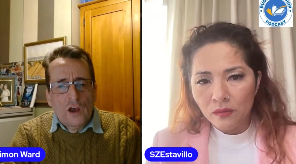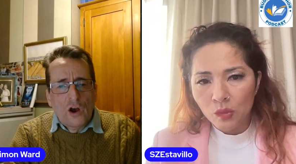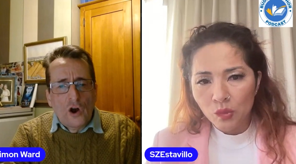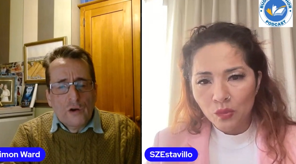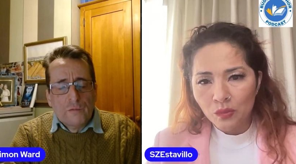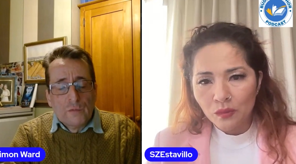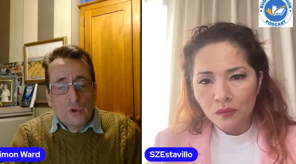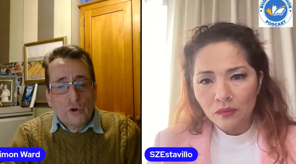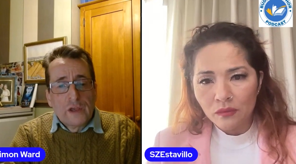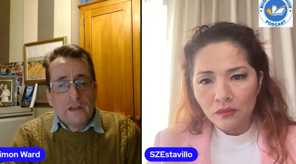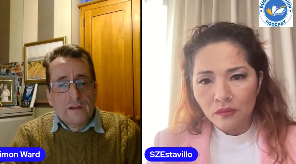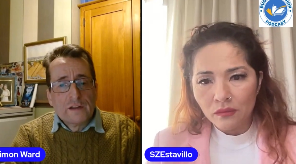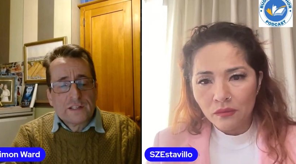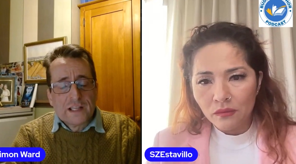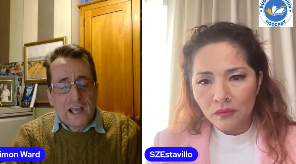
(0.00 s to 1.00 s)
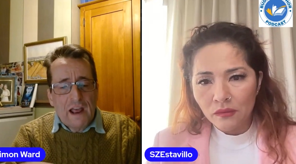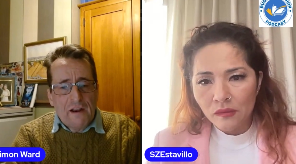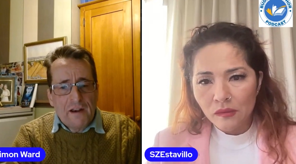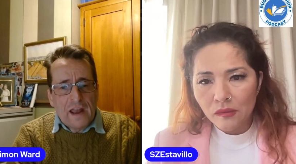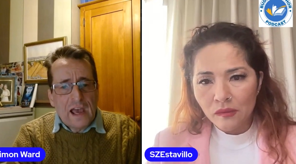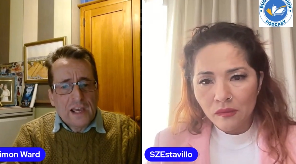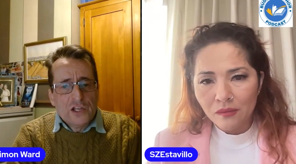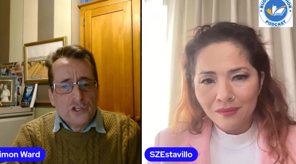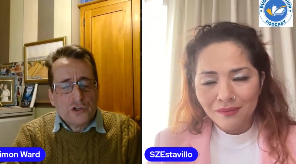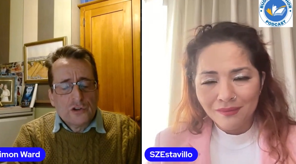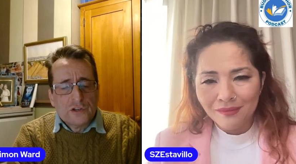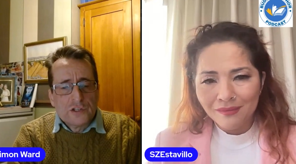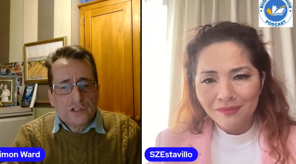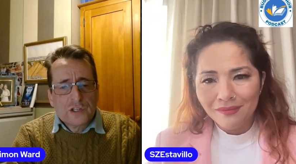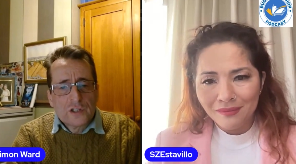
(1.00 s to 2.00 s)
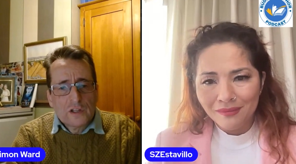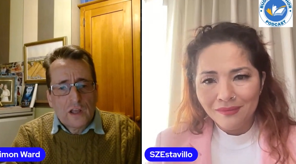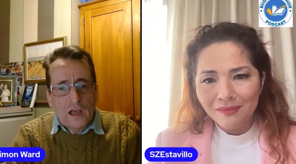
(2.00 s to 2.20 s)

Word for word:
Speaker 1: I'm looking to get an agent.